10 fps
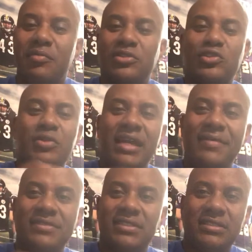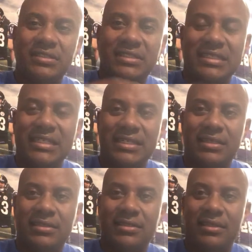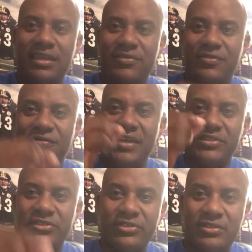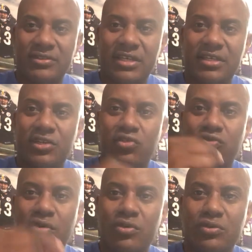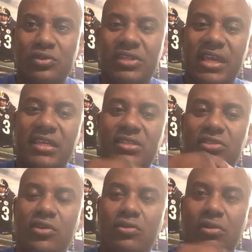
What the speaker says: But you have to understand, it festers and it grows, and it's no